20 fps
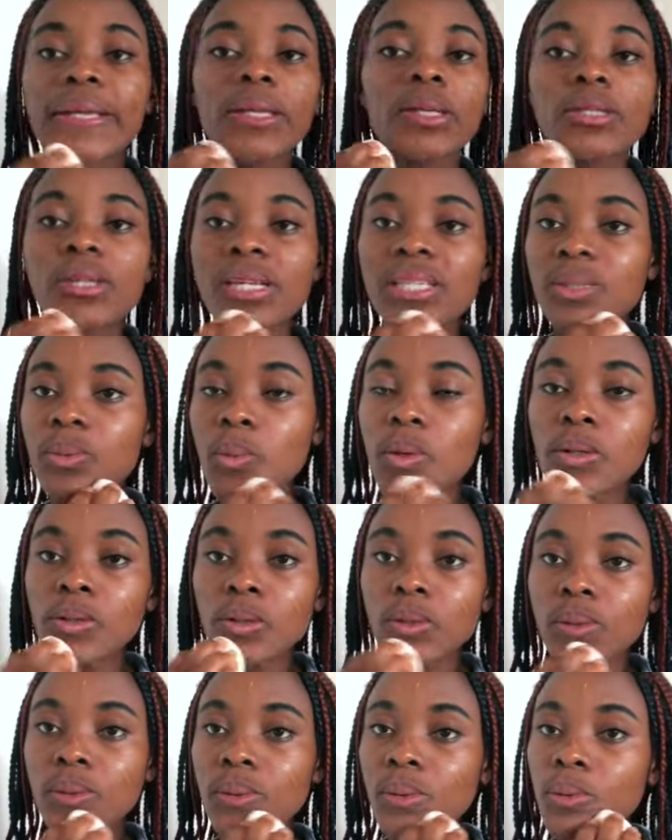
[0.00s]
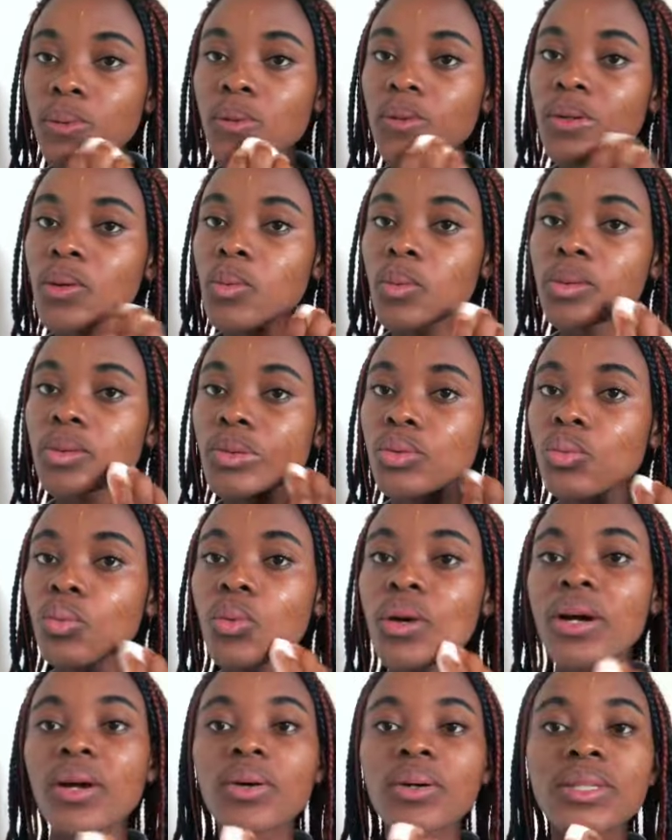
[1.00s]
you don't want to
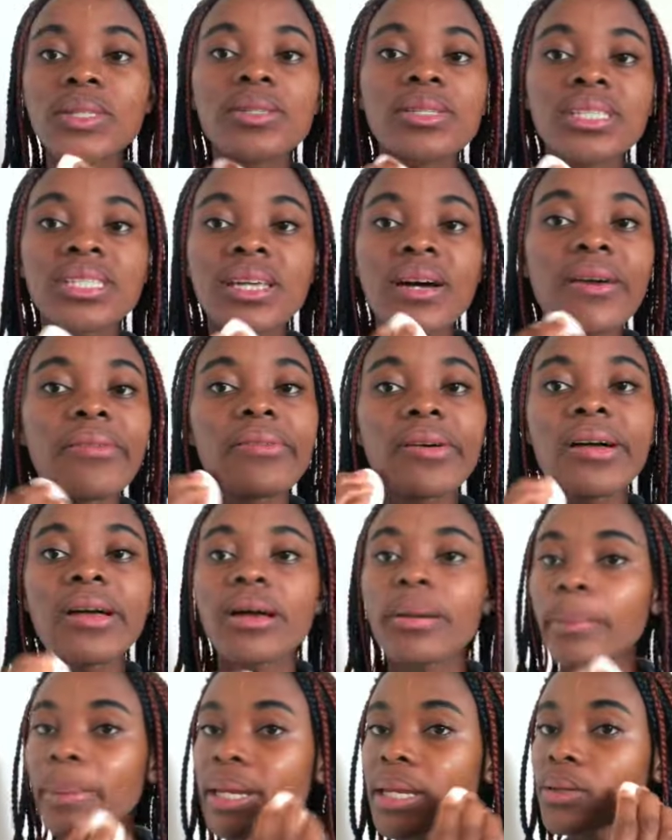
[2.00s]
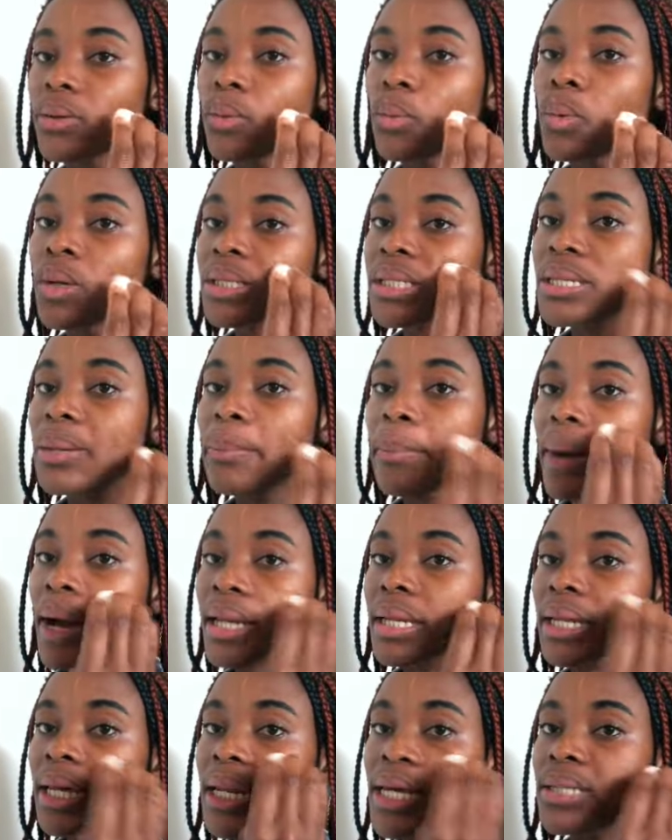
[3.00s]
work on yourself, but then you want a
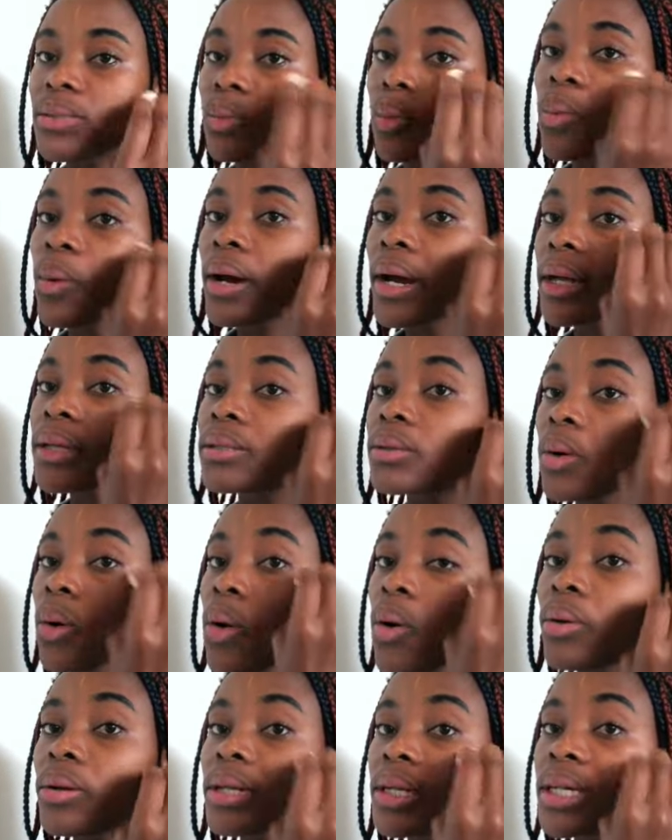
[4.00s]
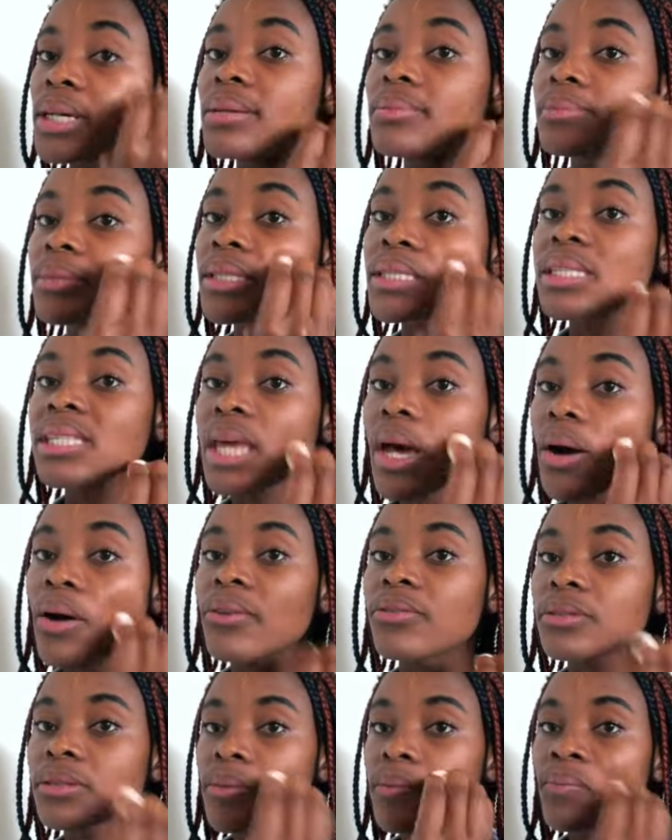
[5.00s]
man that has worked on
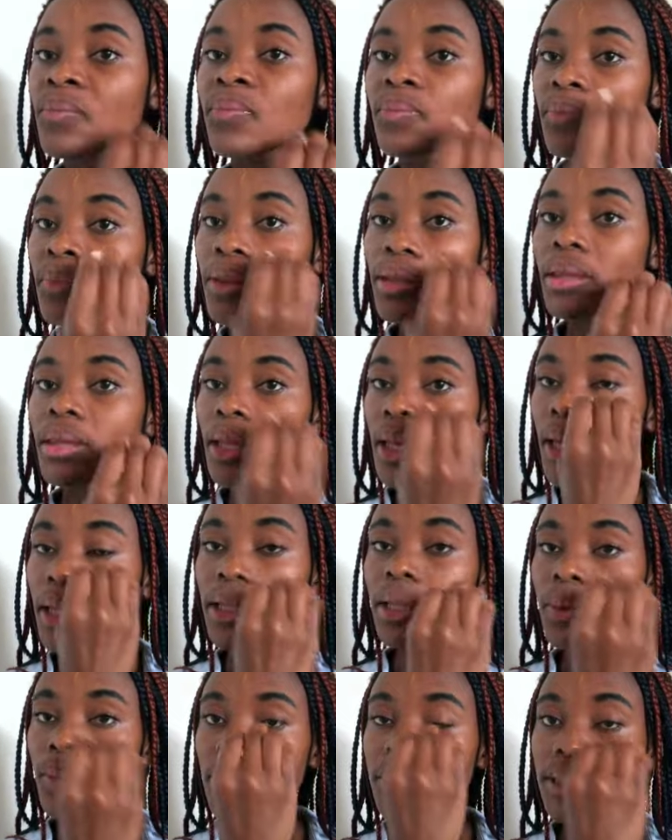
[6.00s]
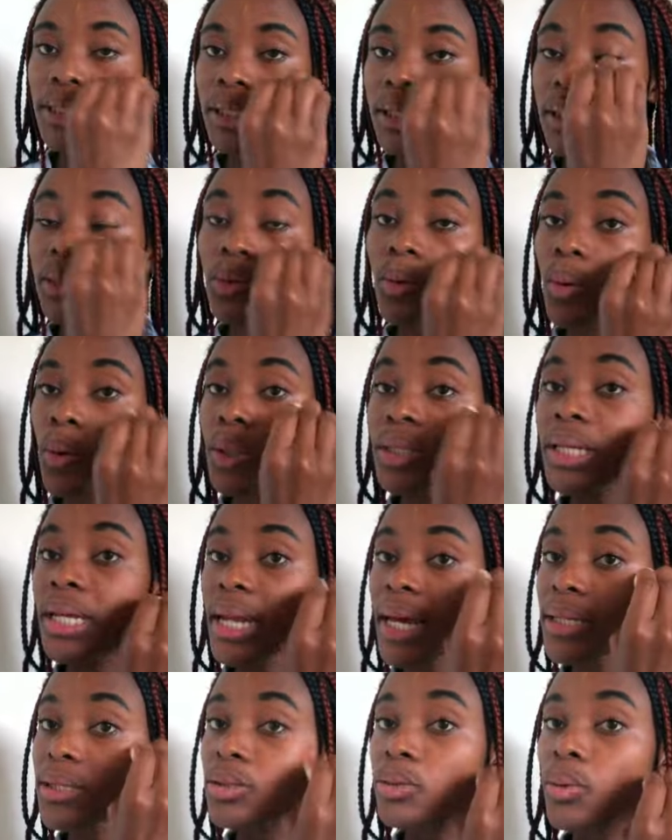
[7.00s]
themselves. There was this quote that
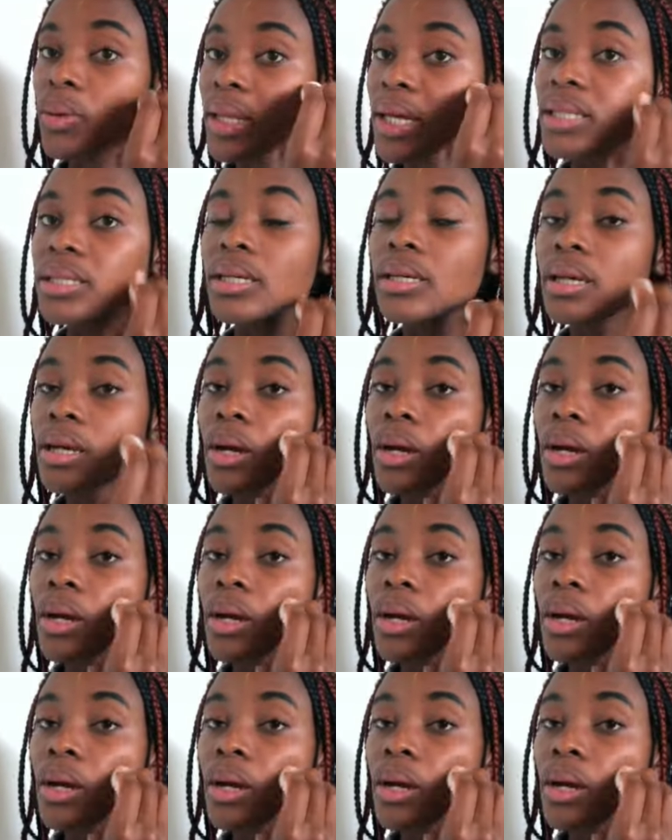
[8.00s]
I saw that